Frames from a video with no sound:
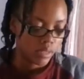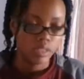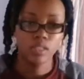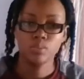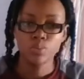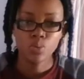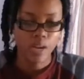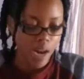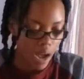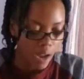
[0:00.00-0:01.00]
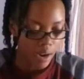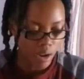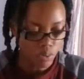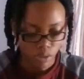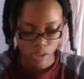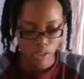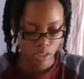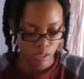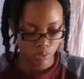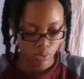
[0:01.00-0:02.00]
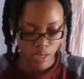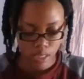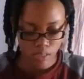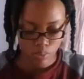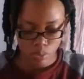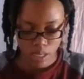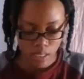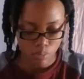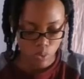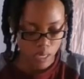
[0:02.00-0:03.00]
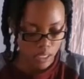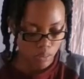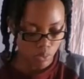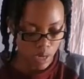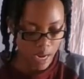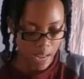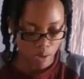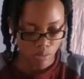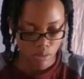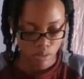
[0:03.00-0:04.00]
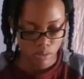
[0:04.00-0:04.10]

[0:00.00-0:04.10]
Smooth it on out. Smooth it, smooth it, smooth it, smooth it out.